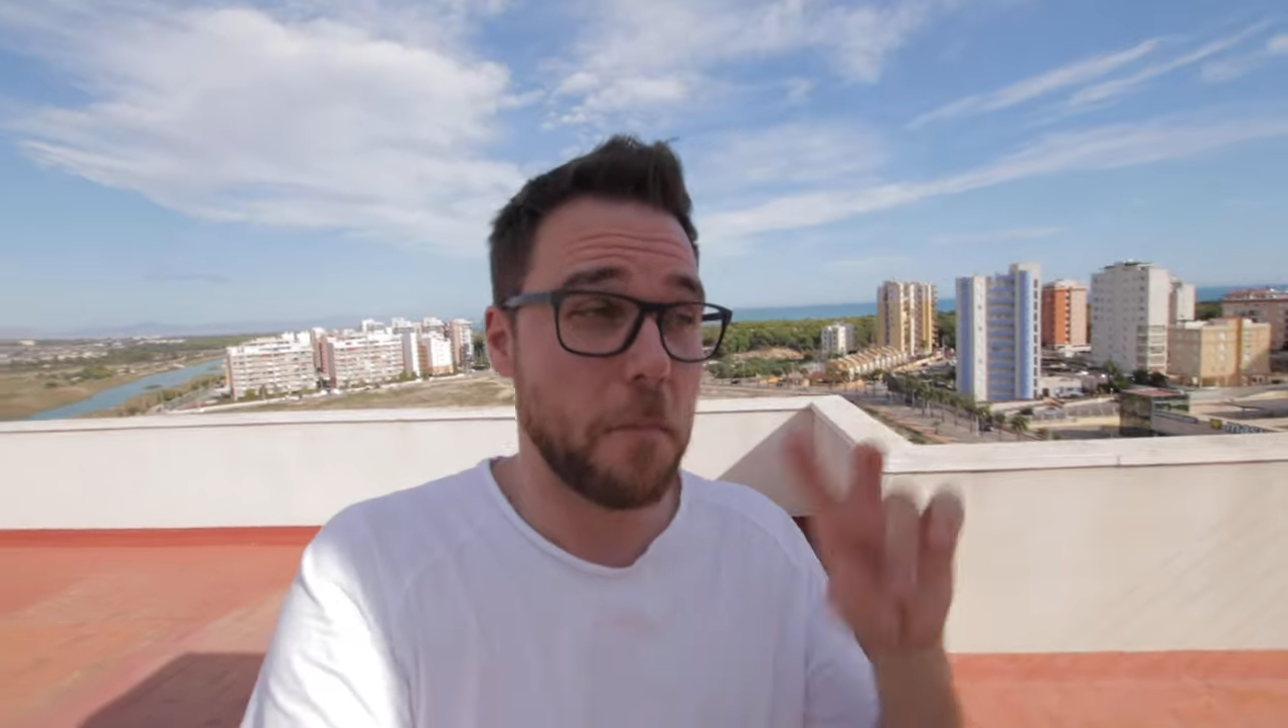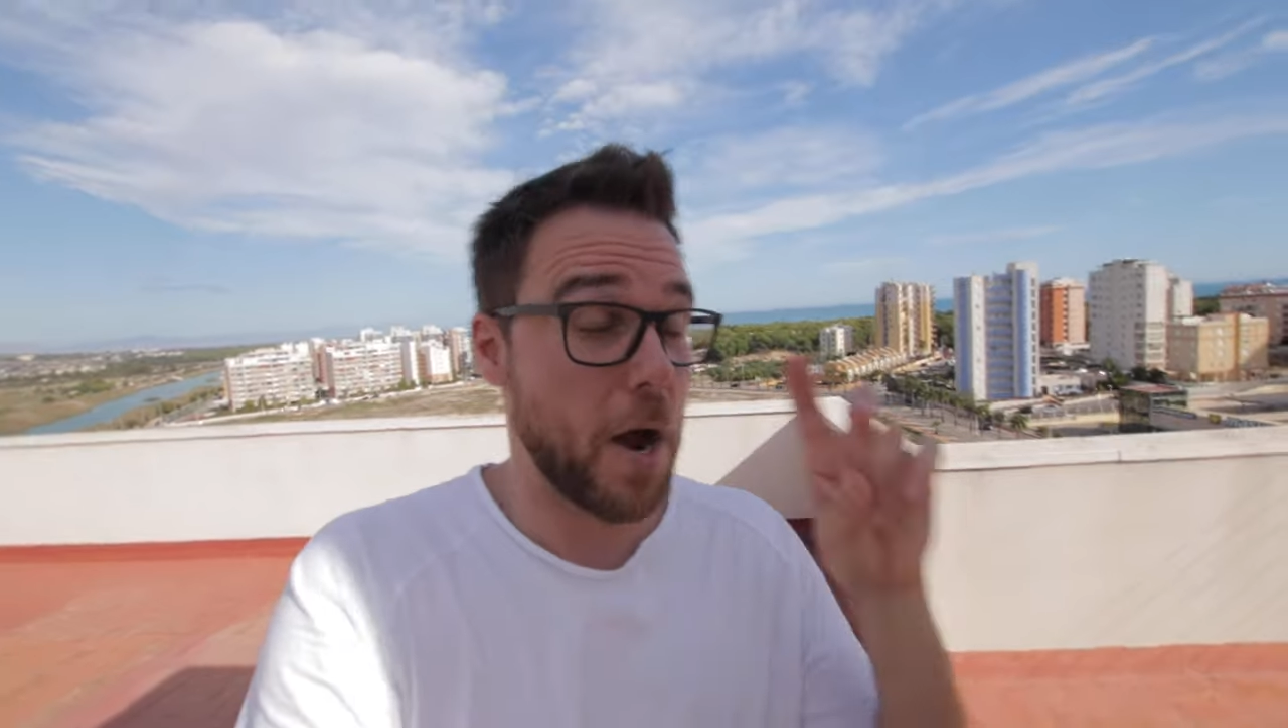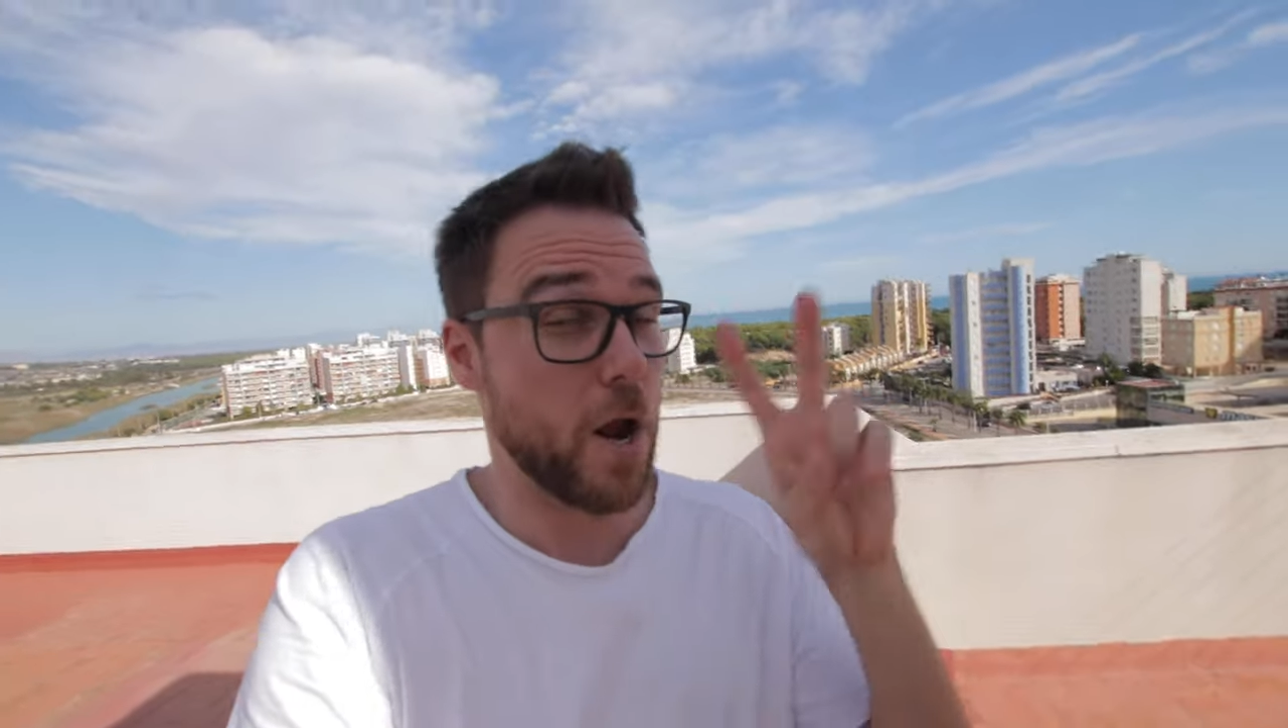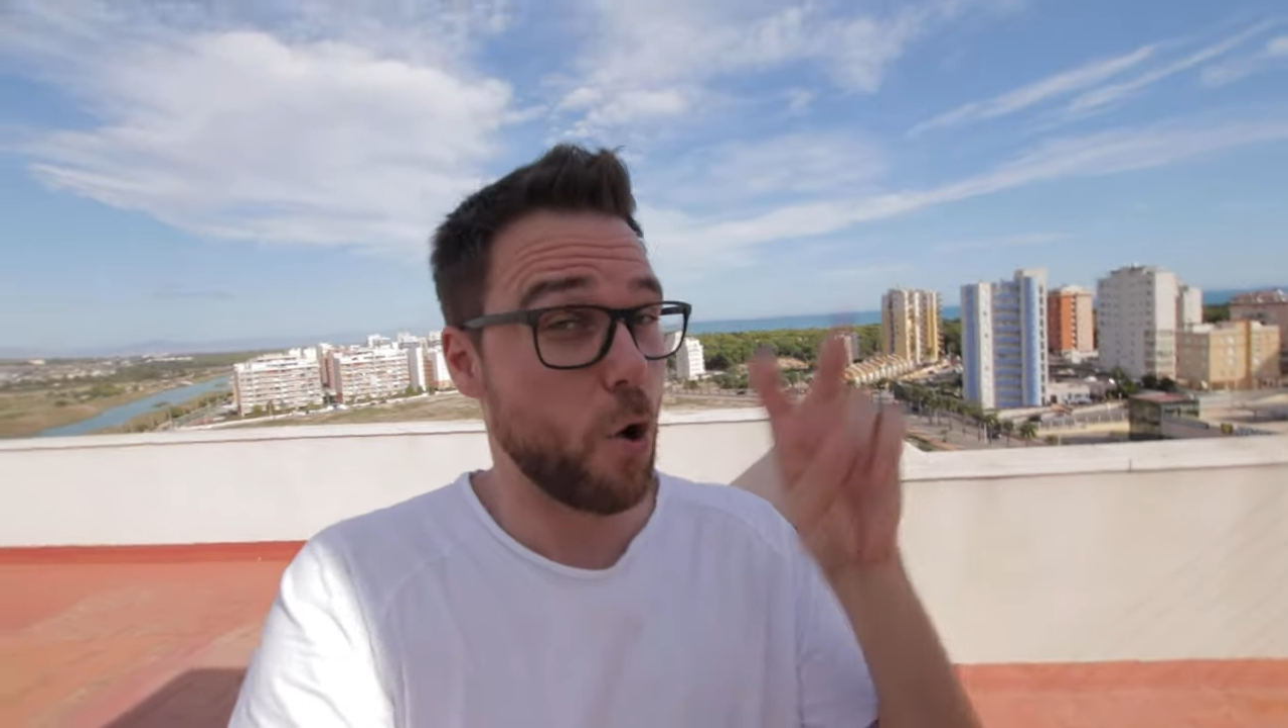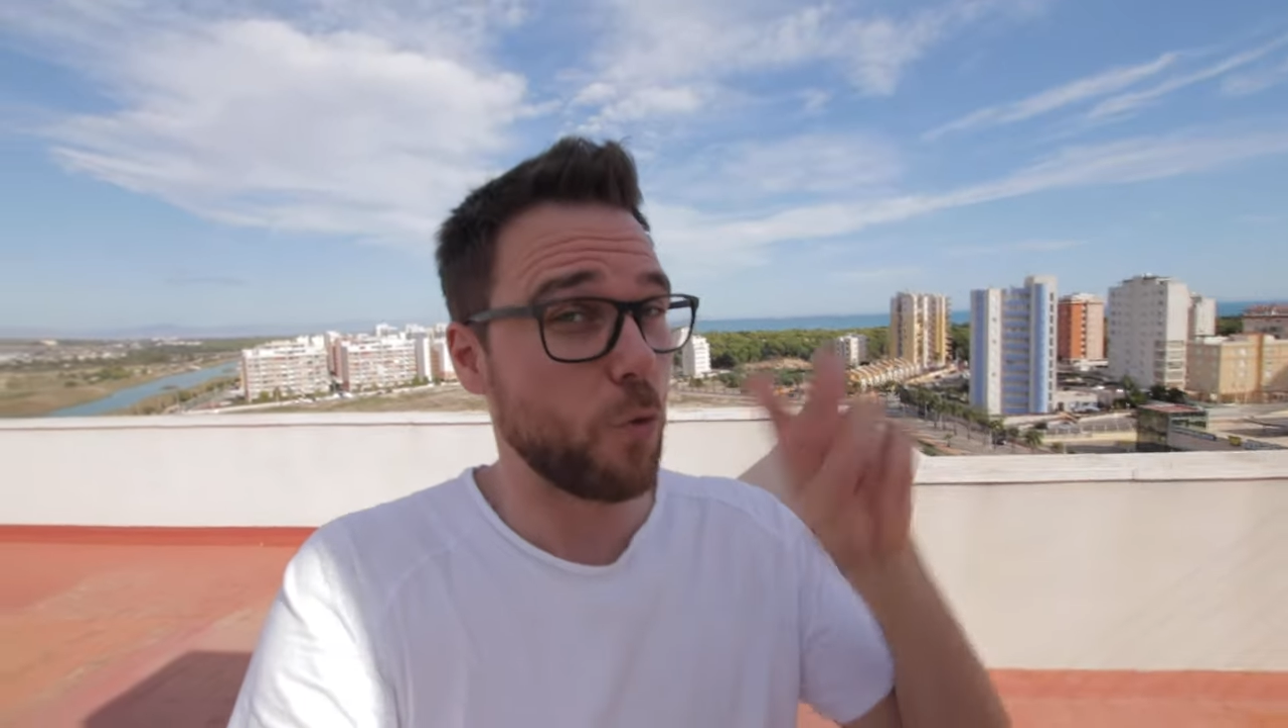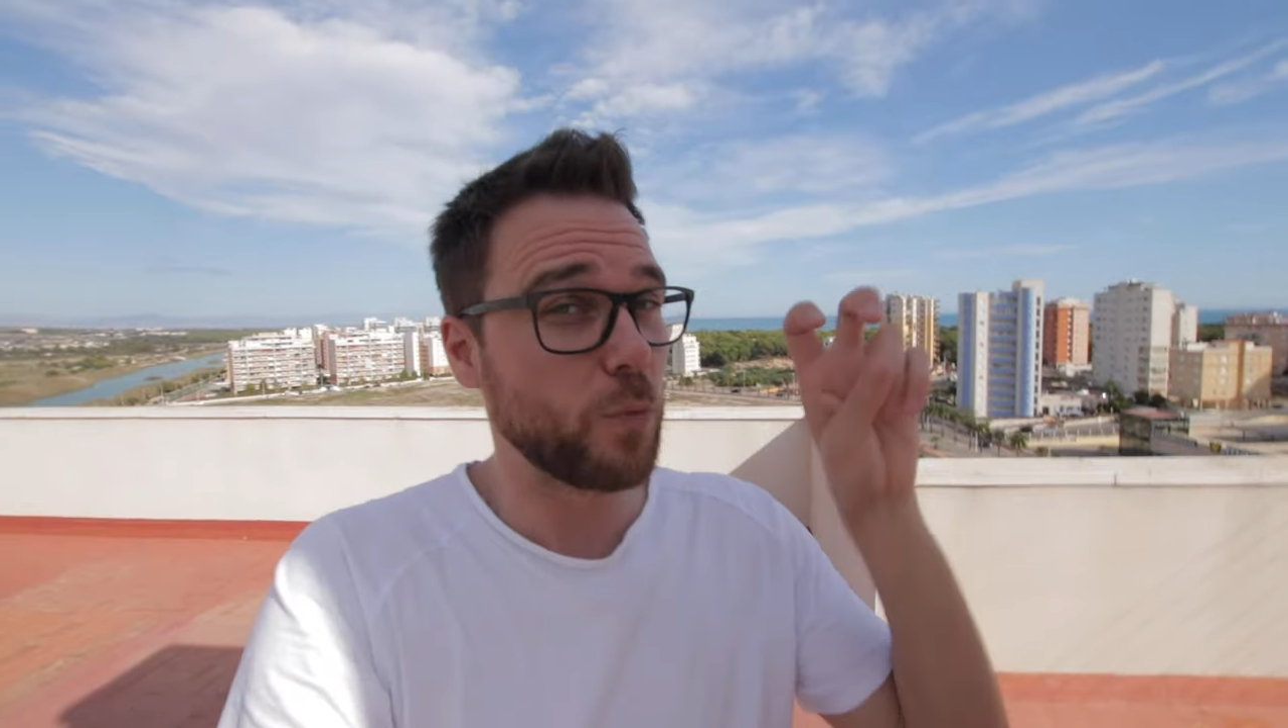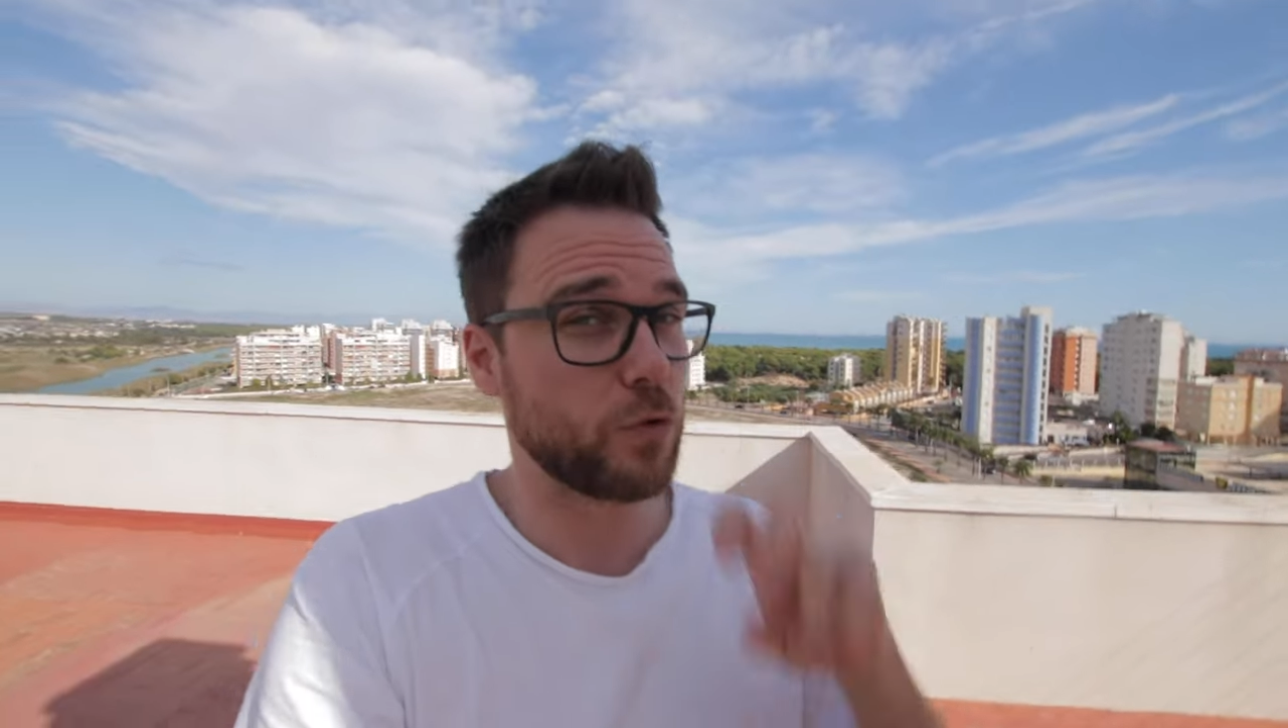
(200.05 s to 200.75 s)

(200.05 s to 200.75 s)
my home